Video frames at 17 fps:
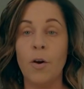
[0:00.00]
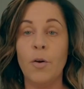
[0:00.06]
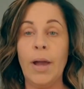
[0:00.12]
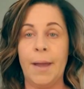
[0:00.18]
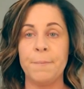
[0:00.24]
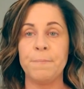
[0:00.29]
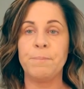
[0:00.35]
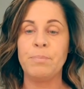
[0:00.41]

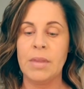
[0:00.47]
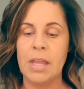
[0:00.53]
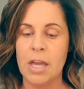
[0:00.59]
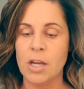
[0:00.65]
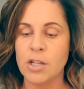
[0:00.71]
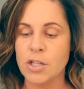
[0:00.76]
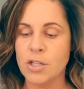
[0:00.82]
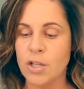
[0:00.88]
Okay,
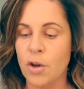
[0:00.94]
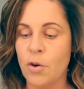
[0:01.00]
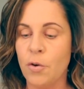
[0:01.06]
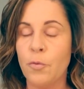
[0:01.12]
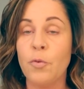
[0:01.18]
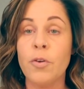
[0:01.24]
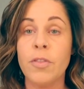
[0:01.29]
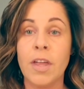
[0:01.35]

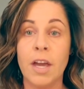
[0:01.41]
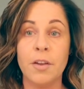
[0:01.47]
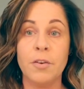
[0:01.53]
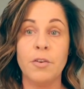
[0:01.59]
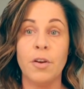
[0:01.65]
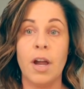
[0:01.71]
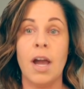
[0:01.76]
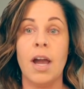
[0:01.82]
so for the
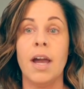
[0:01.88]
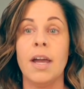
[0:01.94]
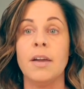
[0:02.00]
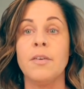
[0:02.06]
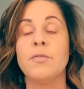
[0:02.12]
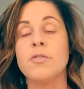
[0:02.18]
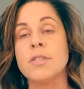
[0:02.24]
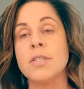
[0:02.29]
under
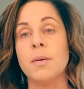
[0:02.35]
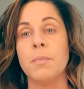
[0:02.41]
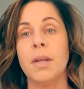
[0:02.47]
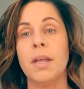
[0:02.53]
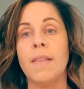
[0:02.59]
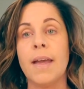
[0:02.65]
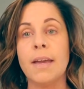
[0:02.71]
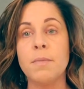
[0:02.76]
eye, for
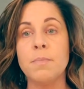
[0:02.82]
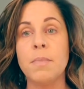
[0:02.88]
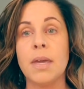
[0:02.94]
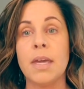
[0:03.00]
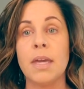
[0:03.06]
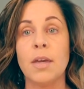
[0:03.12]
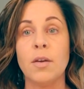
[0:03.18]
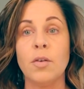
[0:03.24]
somebody like
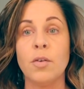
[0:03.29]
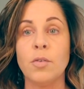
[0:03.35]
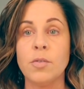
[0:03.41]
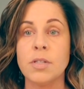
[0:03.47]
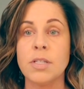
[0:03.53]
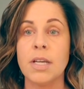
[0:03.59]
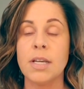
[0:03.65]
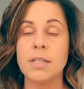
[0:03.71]
me
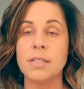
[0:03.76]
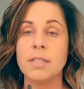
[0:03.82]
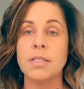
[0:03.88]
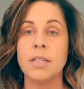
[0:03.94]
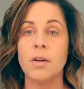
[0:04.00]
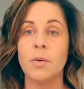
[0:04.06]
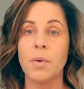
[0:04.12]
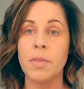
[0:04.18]
who does
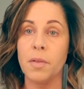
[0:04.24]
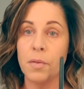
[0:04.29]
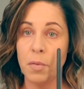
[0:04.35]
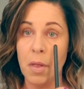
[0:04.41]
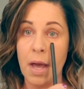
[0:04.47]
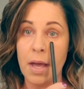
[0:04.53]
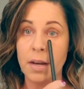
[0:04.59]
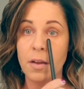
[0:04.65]
deal with a
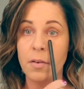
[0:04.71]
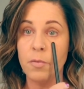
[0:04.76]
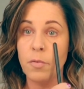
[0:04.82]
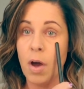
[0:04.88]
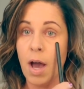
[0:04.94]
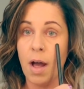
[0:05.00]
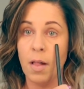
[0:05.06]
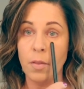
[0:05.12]
lot of
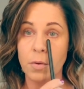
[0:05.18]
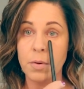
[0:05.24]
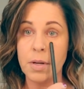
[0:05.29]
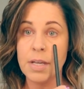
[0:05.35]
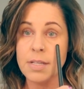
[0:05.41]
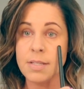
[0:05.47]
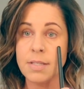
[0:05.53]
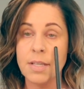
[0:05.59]

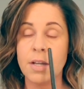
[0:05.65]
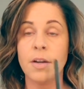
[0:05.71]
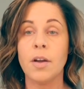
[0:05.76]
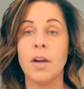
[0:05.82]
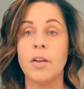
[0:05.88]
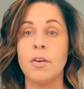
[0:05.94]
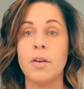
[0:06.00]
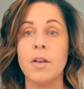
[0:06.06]
hollowness
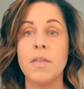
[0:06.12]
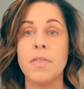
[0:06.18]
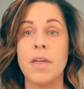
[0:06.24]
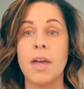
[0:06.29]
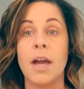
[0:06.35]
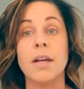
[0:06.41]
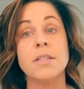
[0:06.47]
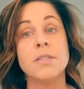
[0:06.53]
here underneath
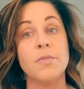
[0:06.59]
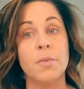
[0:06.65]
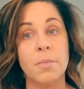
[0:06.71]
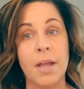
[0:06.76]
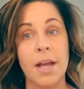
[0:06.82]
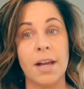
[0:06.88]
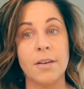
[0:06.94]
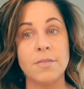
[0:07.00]
the eyes
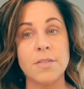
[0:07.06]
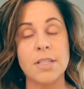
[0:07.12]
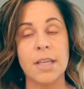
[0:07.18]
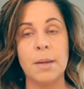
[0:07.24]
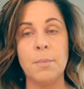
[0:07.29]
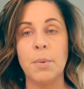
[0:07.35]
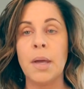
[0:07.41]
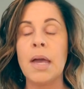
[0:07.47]
from lack of
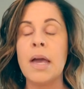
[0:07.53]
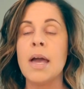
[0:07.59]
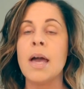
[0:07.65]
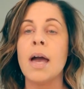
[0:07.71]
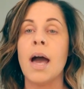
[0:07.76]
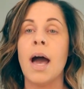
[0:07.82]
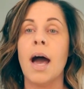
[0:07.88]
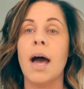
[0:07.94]
sleep
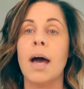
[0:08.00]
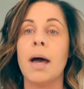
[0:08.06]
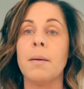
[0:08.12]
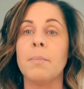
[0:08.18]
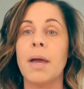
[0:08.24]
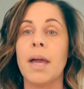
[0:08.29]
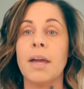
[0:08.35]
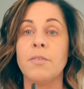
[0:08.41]

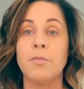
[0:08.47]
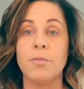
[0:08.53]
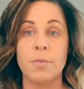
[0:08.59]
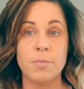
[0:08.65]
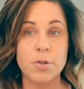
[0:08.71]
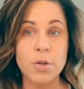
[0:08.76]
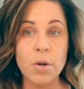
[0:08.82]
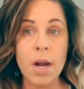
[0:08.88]
um, and
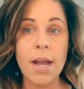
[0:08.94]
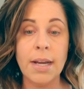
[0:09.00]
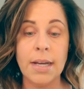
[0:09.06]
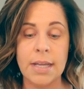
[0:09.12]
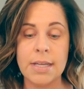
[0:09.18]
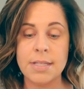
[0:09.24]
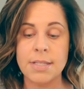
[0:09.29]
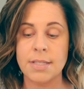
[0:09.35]
from
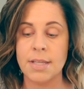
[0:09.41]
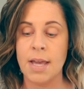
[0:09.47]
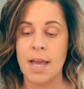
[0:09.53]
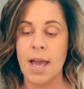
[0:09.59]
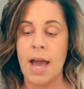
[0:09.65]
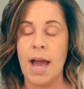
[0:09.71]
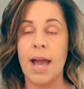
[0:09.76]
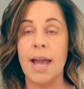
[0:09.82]
dryness,
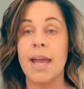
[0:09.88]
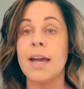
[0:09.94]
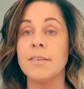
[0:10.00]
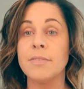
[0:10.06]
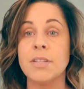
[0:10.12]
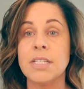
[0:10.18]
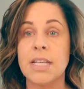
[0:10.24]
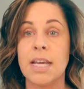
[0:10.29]
I
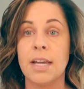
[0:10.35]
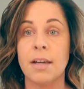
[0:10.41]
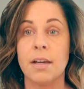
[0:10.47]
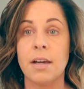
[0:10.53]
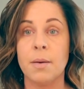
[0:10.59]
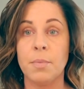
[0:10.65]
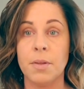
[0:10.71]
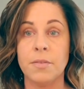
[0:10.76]
have to take a
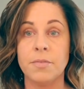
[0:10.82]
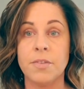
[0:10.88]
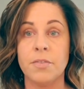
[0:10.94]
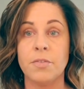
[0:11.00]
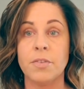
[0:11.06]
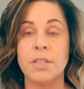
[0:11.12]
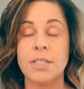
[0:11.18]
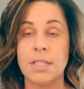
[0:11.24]
couple of
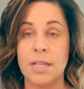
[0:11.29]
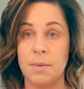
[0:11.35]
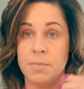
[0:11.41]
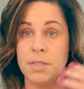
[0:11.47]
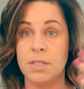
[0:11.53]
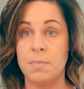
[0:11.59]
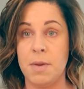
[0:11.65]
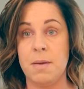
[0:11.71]
different
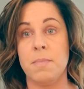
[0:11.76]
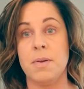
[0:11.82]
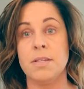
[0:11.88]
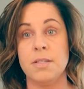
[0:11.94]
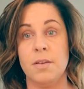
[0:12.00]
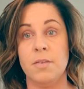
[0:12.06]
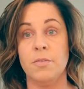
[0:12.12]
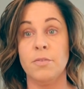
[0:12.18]
steps to make
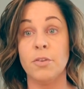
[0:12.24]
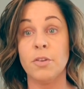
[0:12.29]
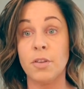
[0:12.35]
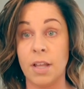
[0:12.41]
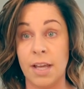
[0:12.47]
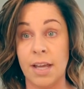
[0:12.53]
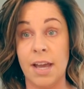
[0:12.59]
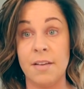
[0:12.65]
myself
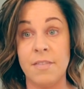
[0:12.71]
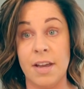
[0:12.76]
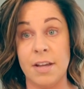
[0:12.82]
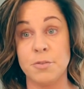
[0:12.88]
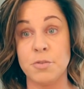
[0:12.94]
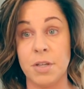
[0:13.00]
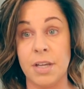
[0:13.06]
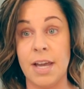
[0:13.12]
look like I've
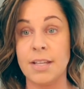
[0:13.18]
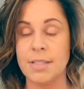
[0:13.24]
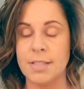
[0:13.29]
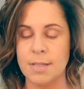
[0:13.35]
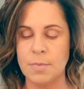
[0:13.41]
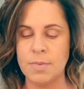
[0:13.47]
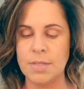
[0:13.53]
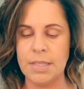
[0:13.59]
actually gotten
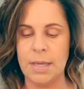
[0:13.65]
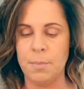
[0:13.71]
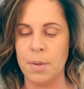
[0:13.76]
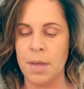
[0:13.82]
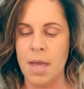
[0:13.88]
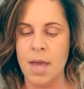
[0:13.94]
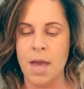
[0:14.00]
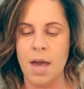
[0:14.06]
some sleep.
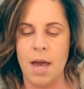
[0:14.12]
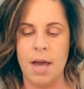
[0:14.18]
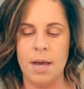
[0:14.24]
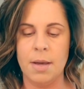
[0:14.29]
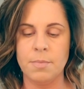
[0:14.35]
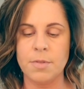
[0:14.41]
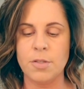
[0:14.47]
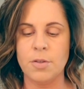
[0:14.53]

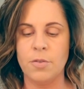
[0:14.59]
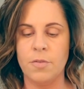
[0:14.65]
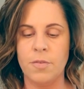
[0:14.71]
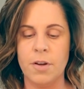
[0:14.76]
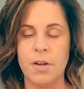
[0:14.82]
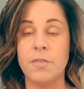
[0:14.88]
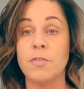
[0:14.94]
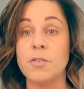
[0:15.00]
Um, so the
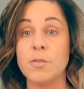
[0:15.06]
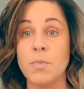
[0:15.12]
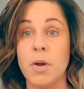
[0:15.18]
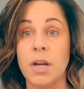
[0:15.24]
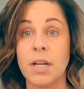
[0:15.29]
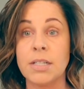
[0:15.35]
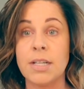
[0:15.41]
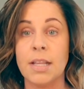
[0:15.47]
very first
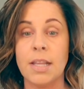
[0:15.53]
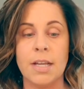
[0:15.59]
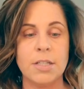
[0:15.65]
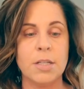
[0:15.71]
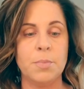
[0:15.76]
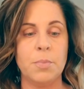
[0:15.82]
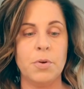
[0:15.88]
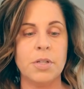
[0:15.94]
product I
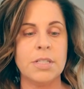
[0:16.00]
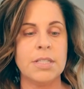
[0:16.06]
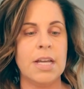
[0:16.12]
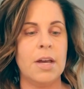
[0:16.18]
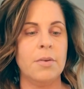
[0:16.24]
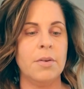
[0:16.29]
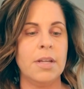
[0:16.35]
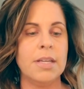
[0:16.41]
like to put
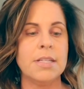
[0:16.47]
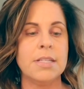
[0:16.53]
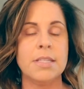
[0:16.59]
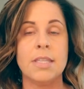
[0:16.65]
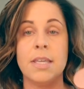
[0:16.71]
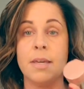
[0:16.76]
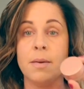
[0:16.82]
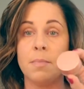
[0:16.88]
down
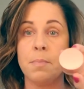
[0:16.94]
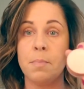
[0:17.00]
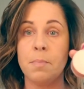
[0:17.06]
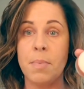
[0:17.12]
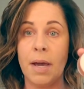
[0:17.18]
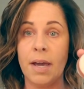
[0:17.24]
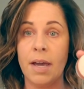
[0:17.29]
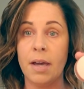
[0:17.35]
is the
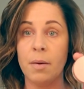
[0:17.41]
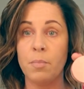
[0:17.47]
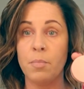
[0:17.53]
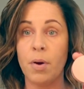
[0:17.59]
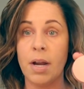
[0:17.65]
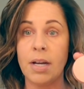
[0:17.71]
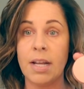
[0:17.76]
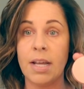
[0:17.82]
Becca
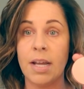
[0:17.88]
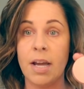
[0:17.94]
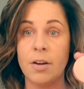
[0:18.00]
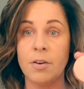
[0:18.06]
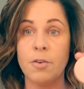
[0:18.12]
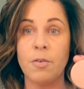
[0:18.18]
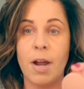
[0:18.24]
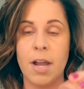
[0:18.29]
Brightening
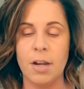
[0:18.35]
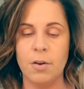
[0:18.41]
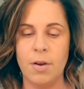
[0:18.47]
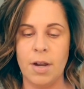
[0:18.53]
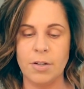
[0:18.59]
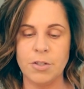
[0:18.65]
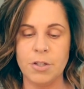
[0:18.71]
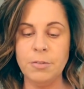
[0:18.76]
Under Eye
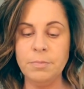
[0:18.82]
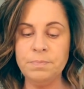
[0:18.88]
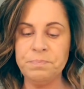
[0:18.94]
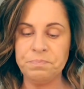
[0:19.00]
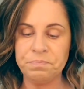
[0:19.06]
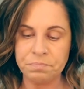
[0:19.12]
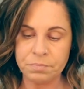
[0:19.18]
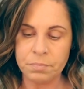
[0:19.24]
Corrector.
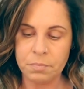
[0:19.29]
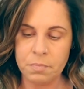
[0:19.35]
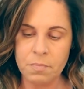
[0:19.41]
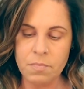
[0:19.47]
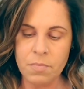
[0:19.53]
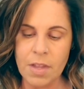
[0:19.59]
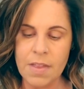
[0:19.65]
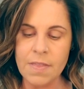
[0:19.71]

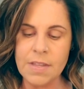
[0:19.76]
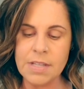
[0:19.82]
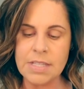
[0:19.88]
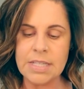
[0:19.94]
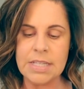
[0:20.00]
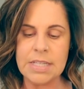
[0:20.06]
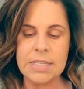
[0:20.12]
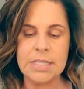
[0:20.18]

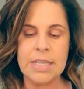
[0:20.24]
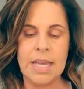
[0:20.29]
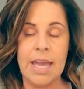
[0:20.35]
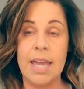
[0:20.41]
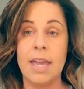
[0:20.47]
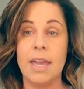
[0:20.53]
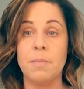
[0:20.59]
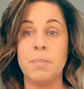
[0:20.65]
This is
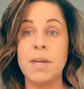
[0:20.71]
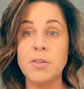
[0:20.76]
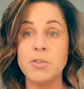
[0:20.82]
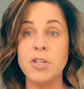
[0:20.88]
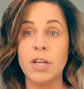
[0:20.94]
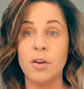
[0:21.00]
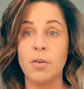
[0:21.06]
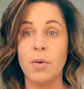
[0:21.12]
a
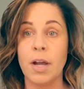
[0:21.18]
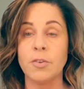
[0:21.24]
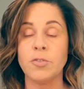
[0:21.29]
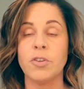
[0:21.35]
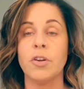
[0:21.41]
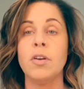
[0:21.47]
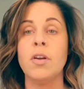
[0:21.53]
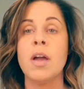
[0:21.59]
peachy
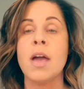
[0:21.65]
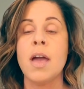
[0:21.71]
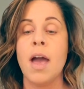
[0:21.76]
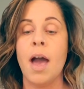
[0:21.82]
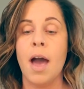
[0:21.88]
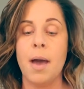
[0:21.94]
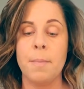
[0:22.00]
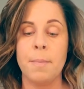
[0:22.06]
corrector.
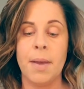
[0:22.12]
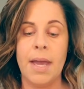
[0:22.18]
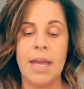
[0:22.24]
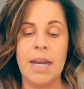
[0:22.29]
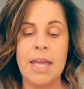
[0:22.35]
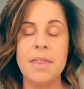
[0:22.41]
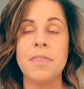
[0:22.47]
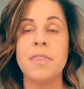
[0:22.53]
Um,
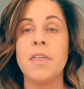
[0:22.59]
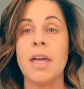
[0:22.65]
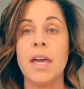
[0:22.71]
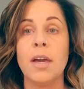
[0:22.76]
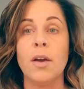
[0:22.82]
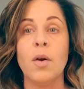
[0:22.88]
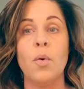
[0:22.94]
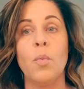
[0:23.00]

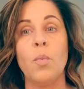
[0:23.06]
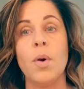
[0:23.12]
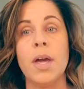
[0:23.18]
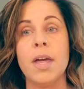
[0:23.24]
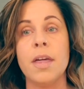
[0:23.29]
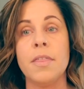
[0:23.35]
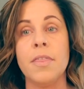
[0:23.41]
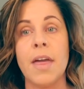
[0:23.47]
anything
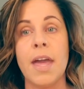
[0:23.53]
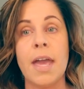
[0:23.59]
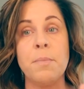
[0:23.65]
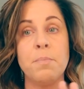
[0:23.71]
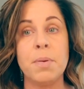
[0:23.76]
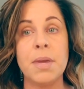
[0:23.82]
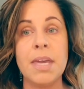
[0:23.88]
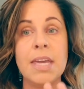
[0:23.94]
with
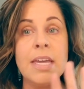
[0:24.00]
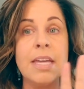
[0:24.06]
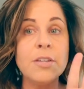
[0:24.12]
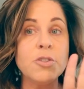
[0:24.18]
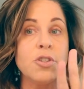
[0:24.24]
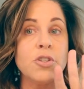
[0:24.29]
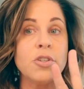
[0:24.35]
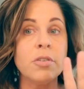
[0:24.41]
a
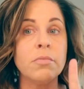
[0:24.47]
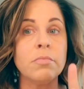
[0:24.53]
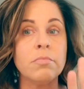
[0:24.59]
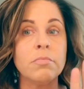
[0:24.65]
peach